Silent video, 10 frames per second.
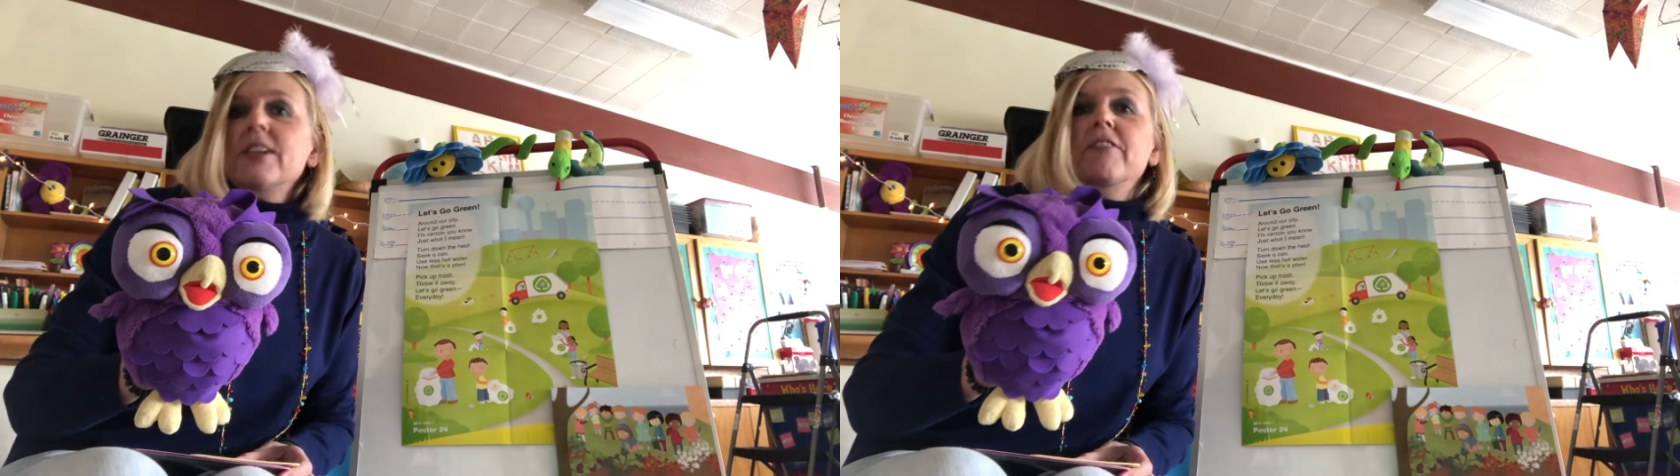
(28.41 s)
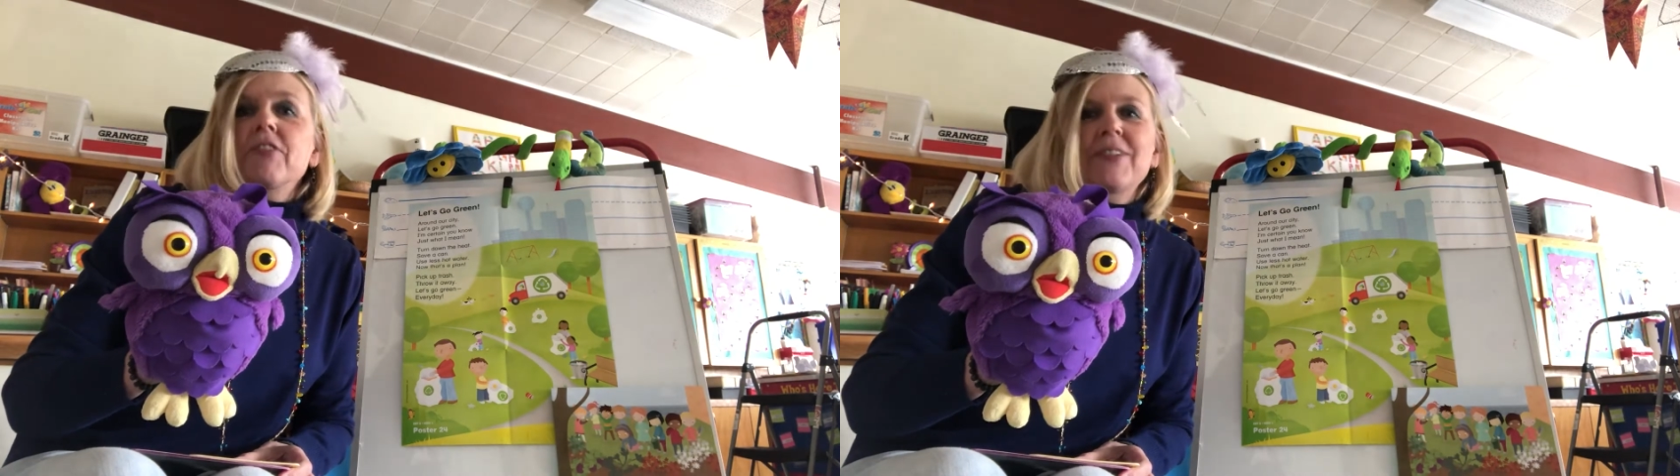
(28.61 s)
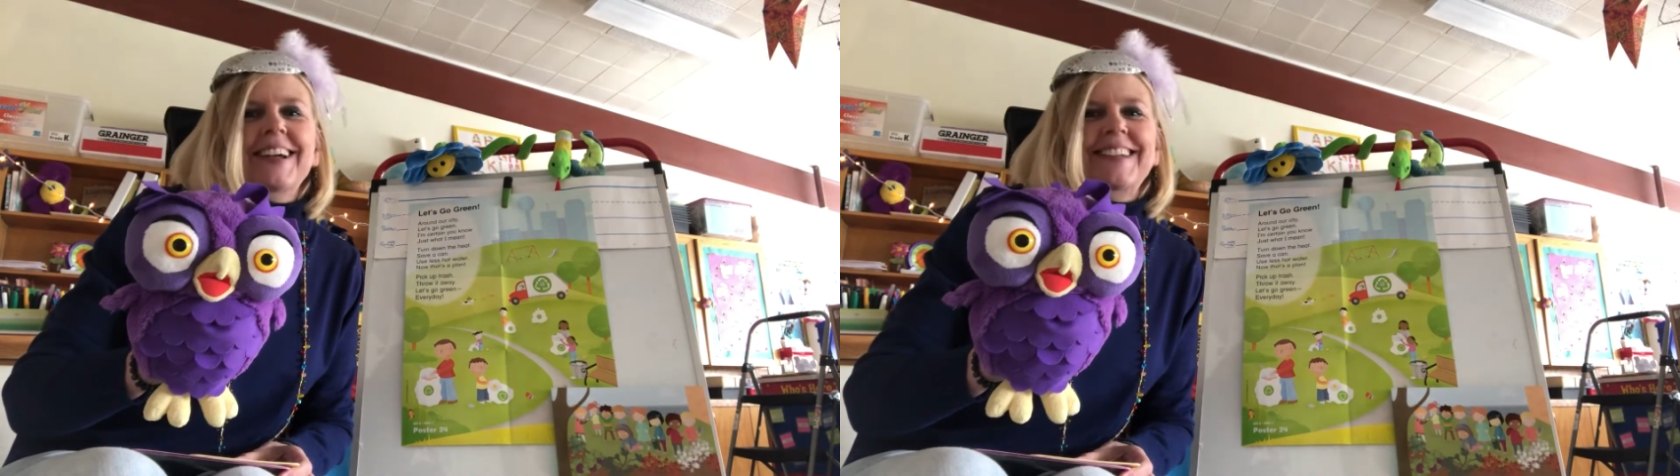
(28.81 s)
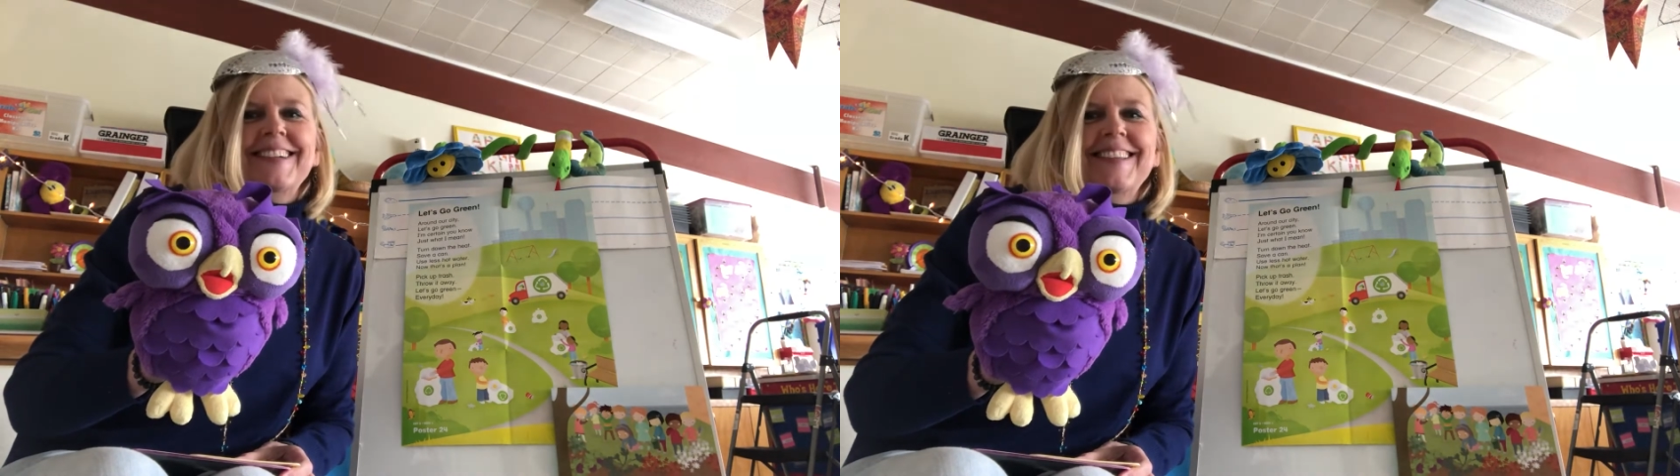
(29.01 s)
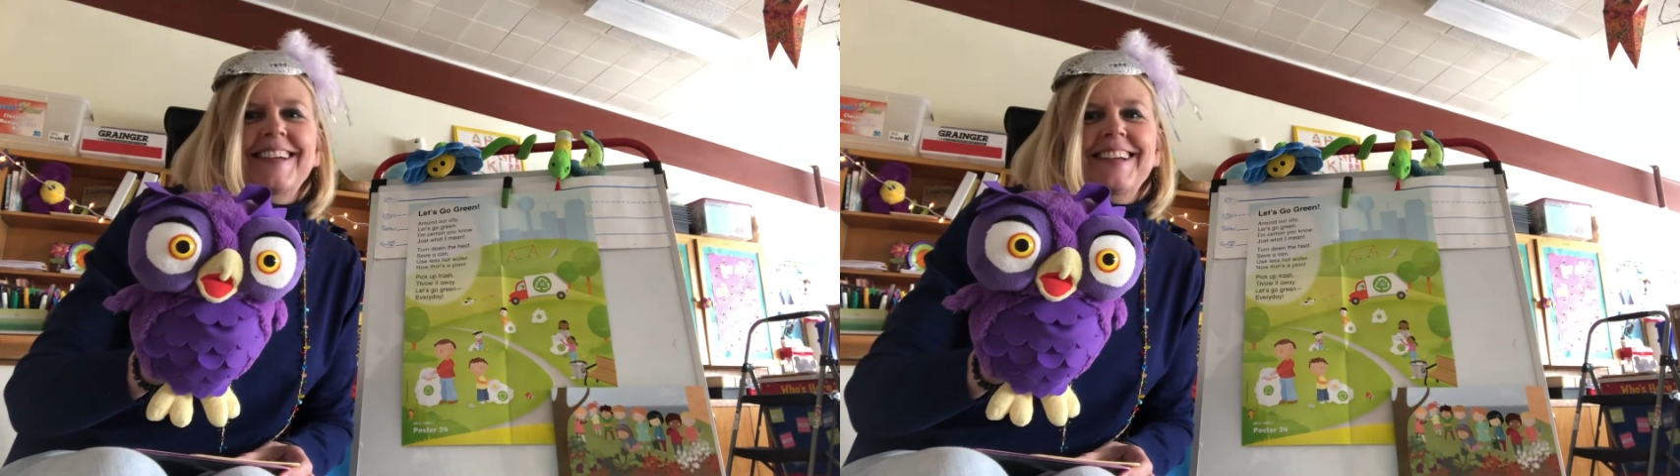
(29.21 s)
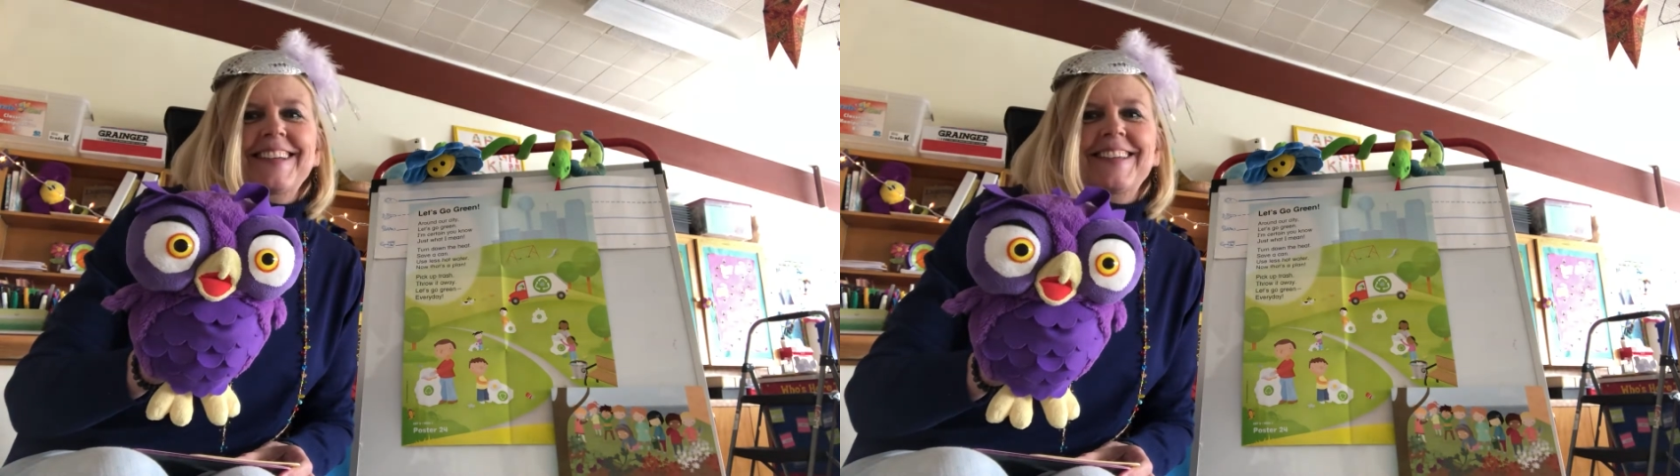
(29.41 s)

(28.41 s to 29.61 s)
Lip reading: and a few extra things.